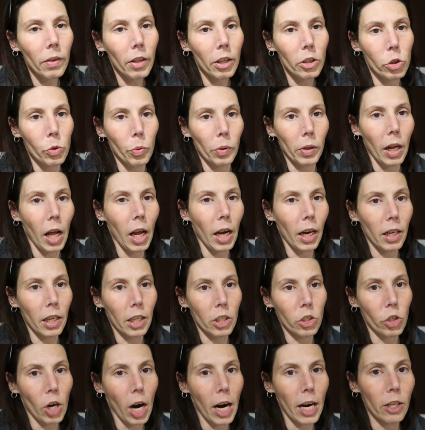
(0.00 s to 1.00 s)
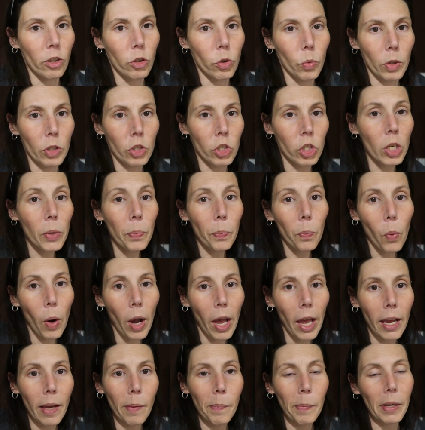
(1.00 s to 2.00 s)
that you are not going to try to do a cheap
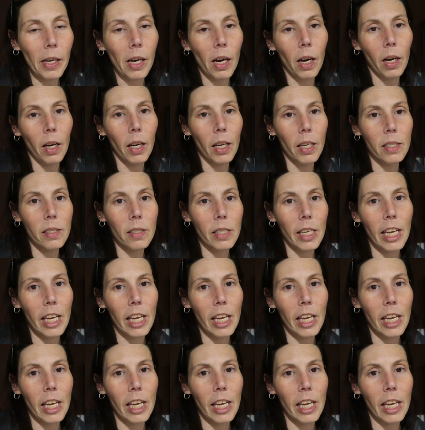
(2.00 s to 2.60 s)
way because